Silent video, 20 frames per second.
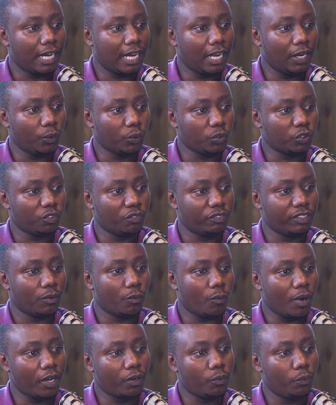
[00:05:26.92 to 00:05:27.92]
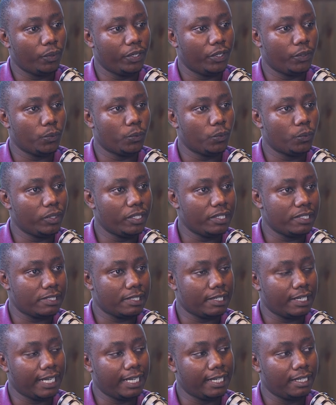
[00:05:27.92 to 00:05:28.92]
a lot of the work we do is
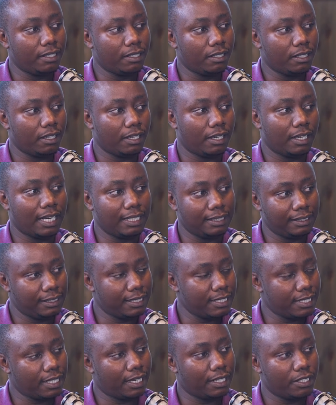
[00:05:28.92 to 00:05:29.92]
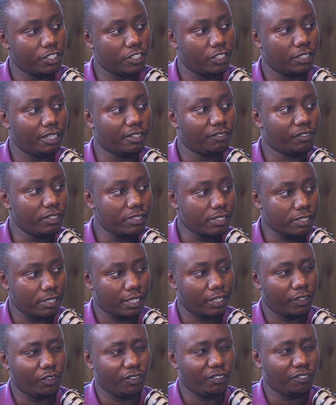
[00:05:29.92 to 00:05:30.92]
led at these country levels.
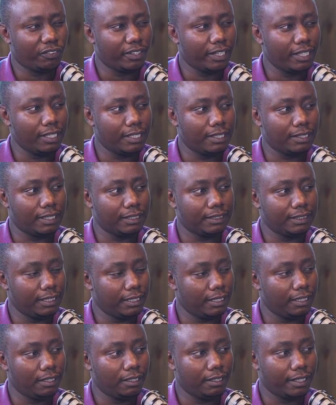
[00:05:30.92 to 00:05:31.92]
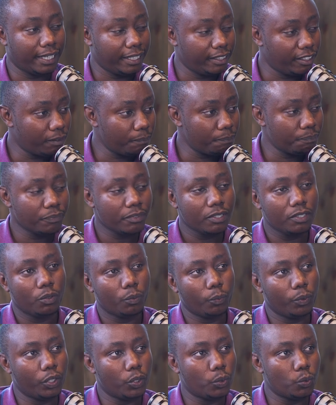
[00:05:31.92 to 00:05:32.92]
Like you'll find that in Kenya,
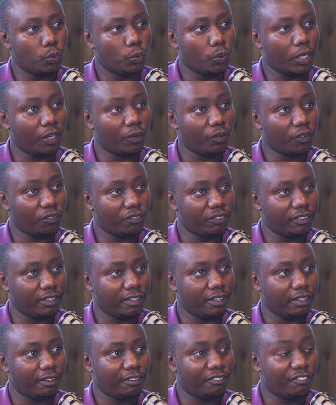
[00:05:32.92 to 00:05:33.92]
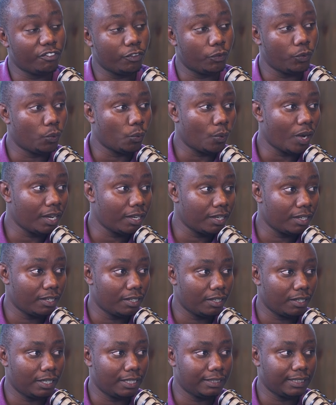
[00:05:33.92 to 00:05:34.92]
we do a lot of the food
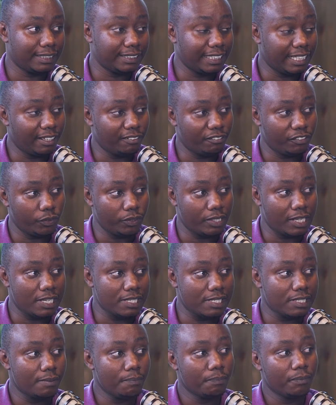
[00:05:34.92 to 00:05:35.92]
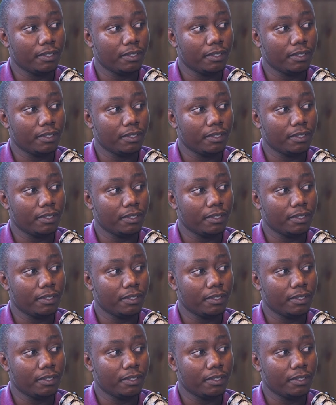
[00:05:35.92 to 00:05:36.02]
work that Enviu does.